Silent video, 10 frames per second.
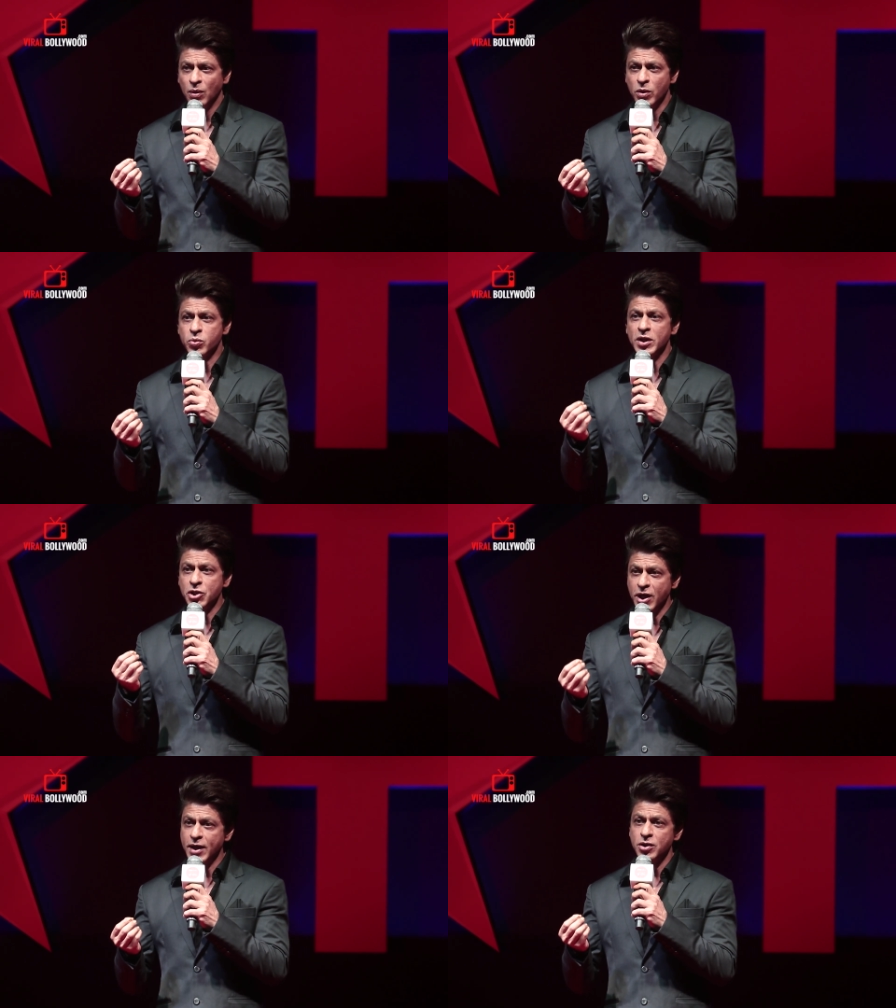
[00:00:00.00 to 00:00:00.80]
which will
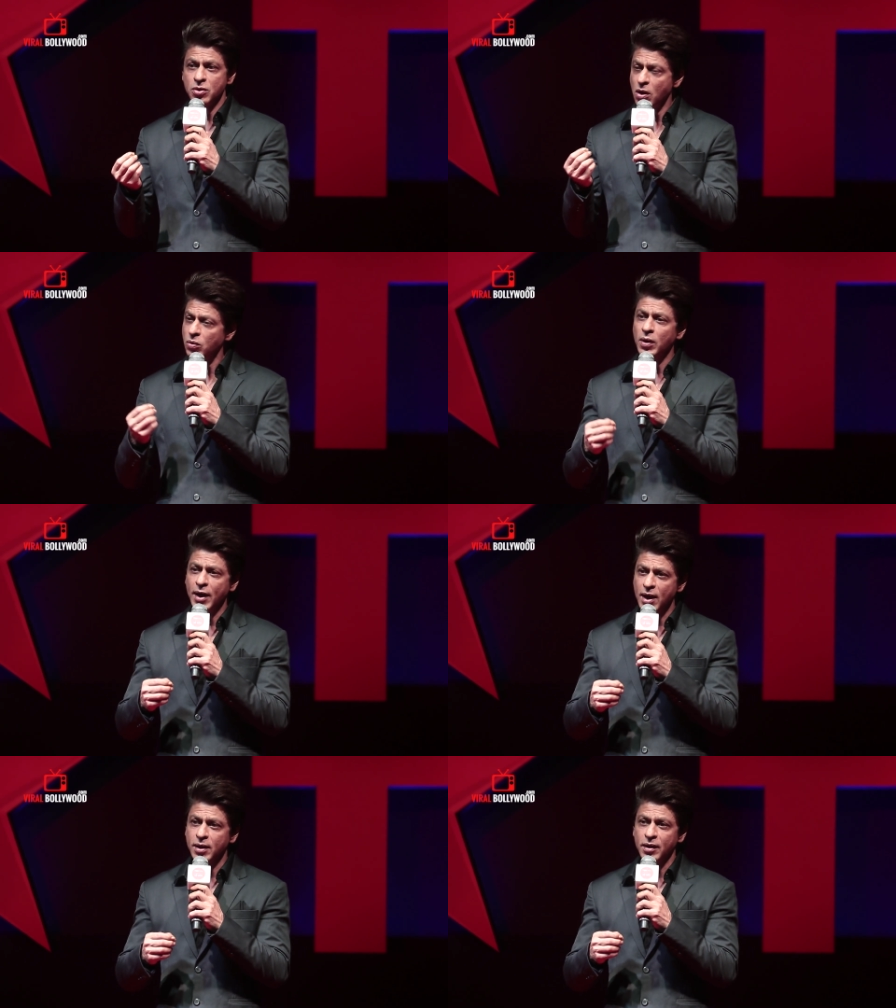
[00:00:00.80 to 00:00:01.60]
change not
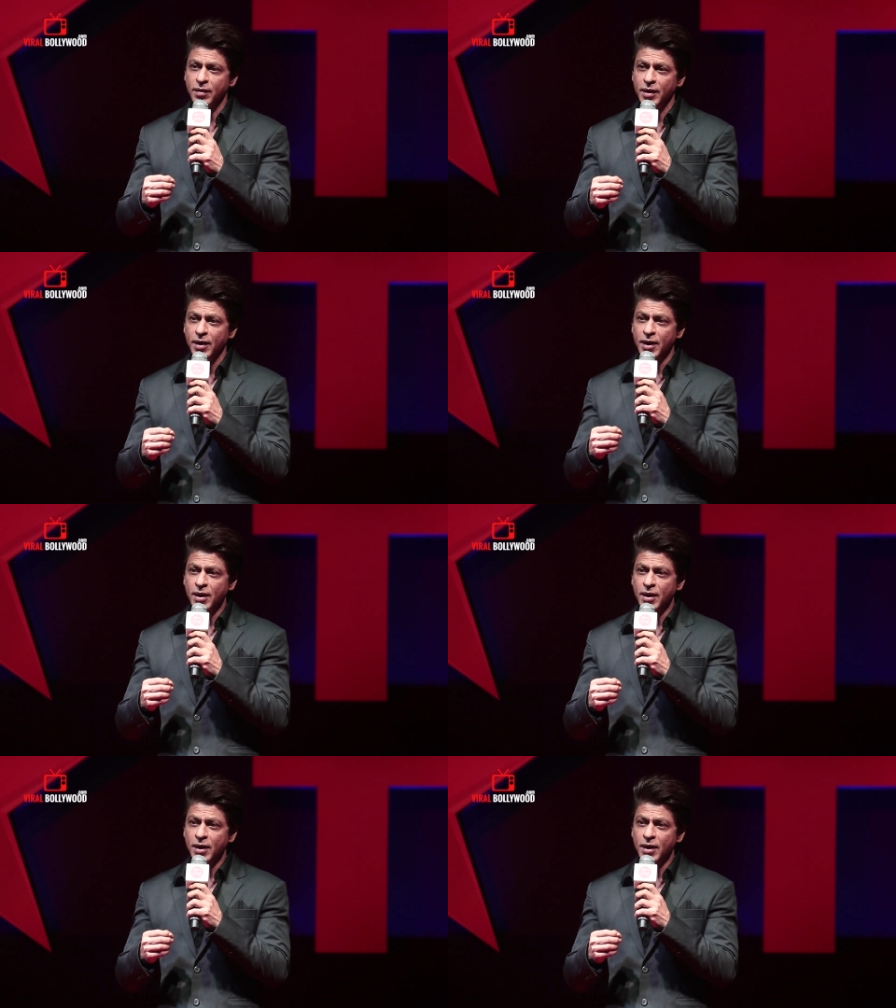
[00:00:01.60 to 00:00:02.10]
only our country,